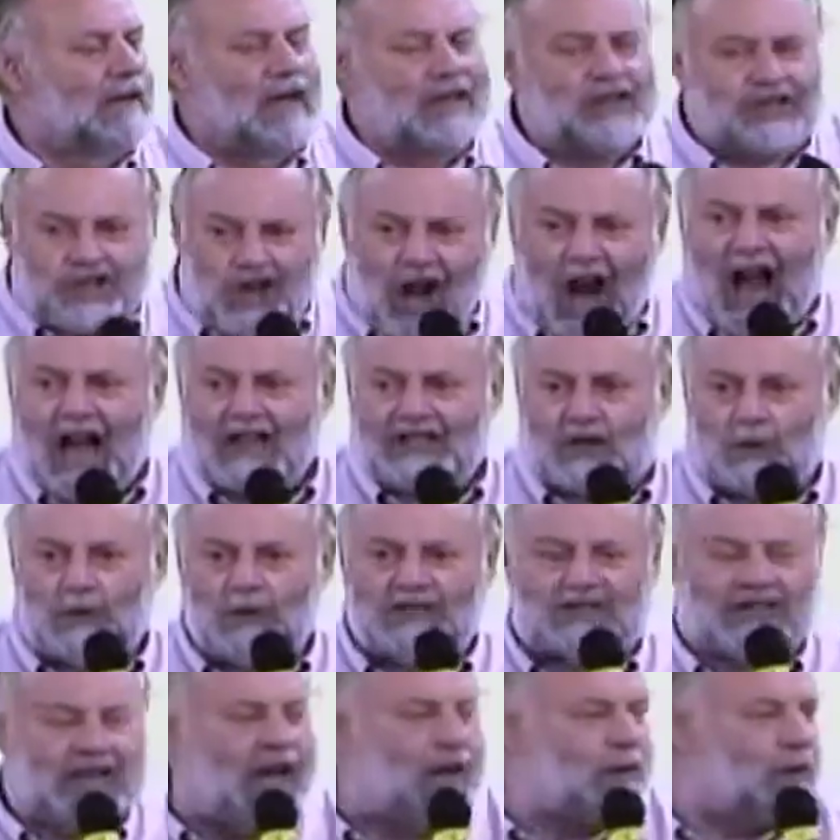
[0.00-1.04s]
as
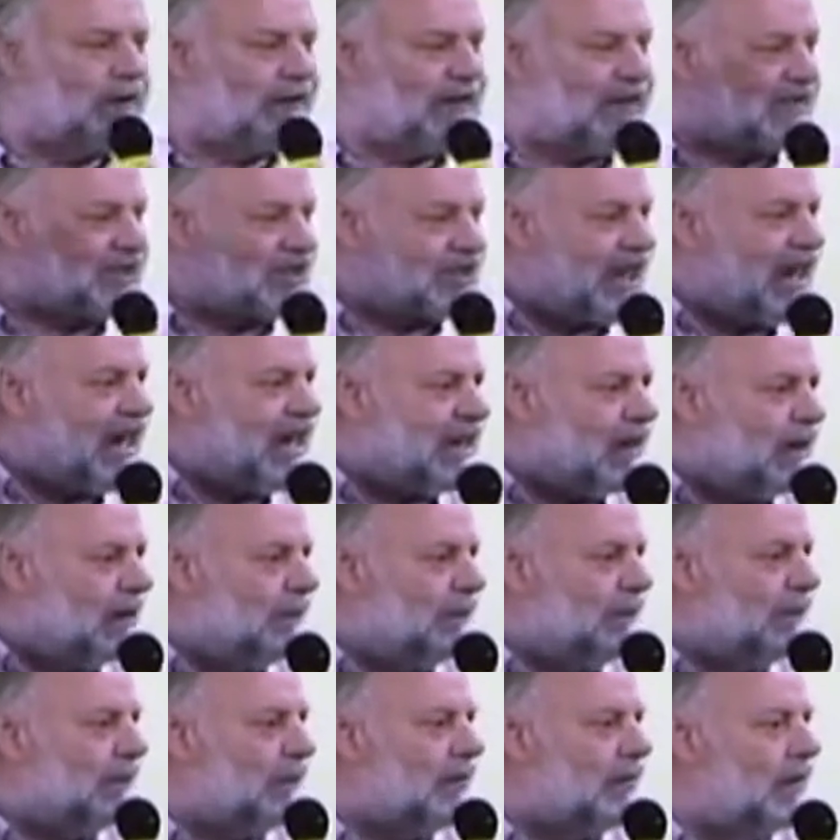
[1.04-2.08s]
Joshua said, when they seen
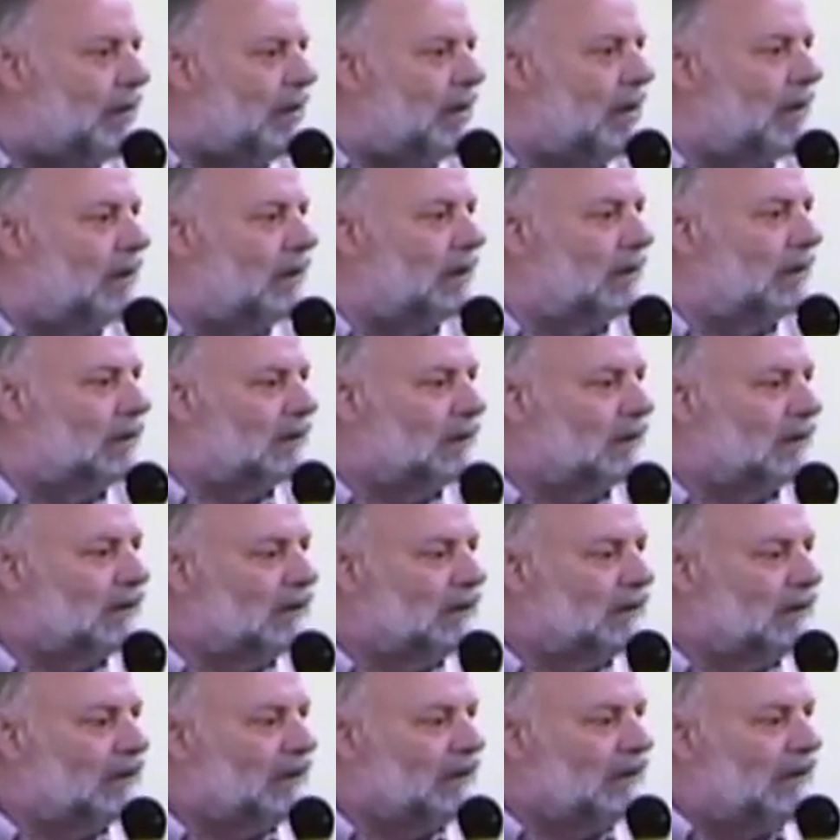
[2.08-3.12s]
him
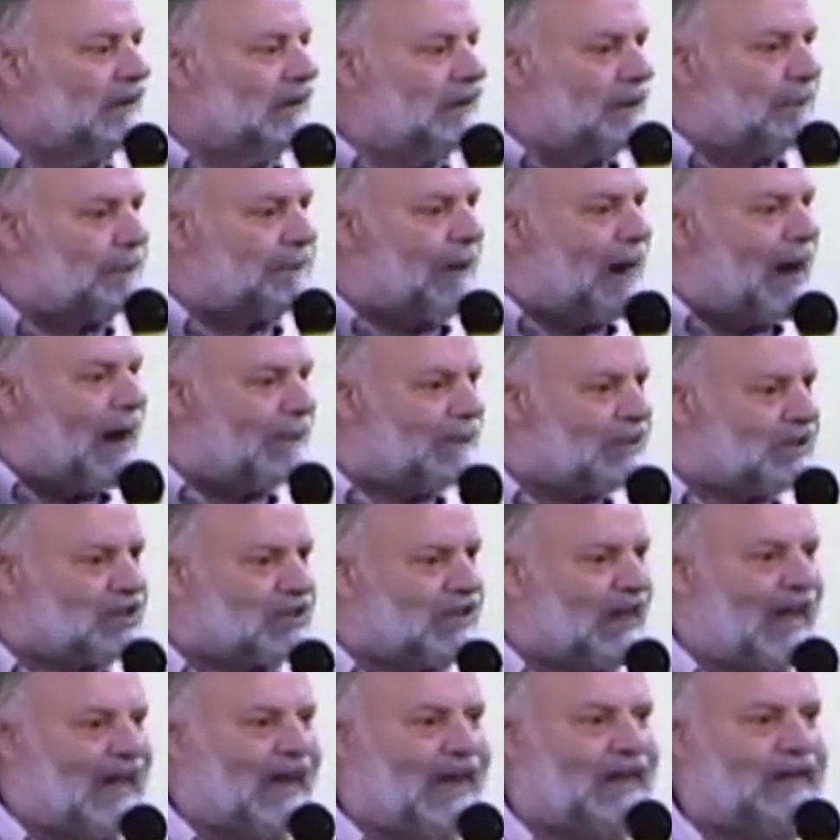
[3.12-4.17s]
in the promised
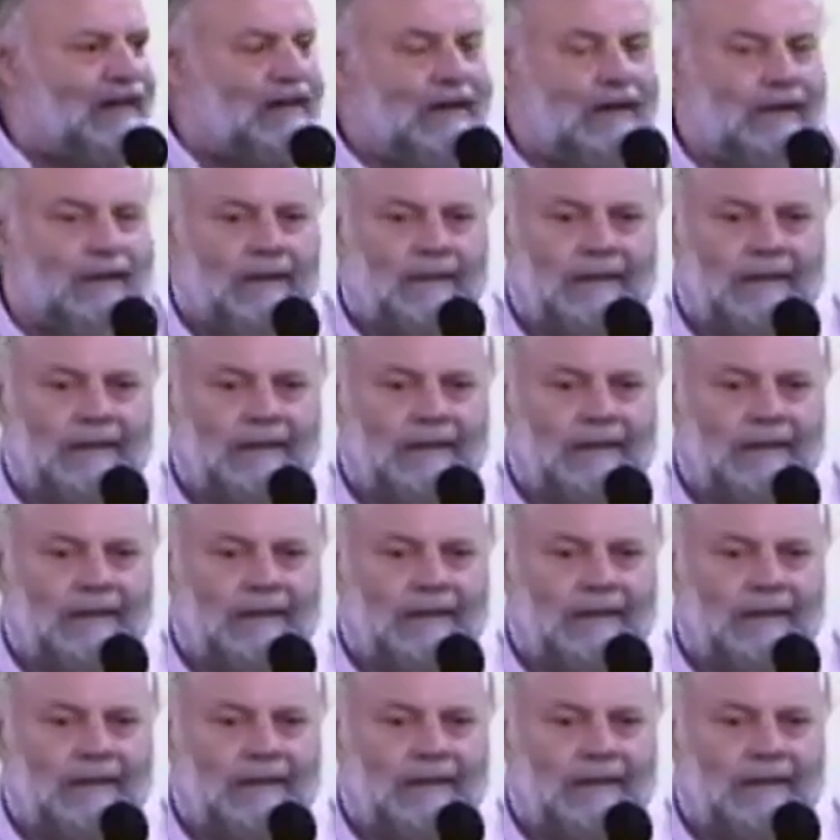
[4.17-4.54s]
land,